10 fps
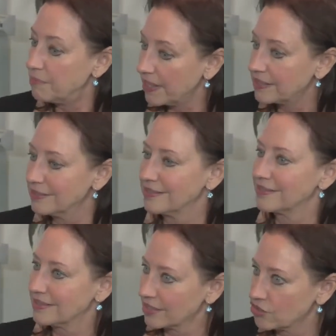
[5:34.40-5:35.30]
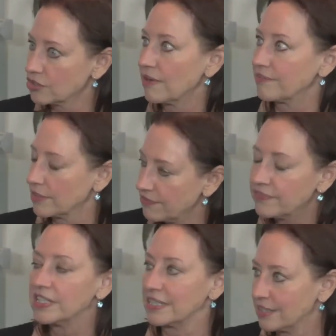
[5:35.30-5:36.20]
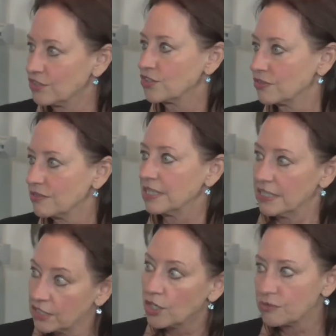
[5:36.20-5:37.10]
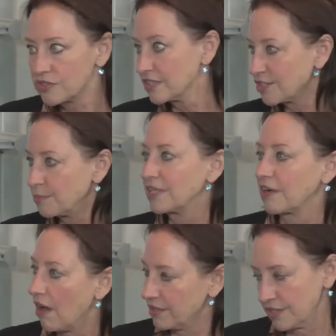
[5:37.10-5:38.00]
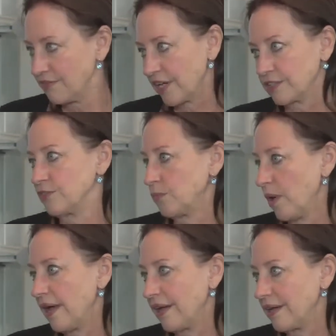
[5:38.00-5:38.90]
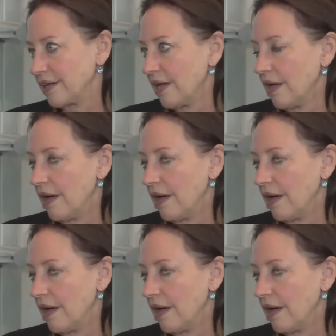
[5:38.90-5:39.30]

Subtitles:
But things do have to fit into the ecosystem in a cost effective way.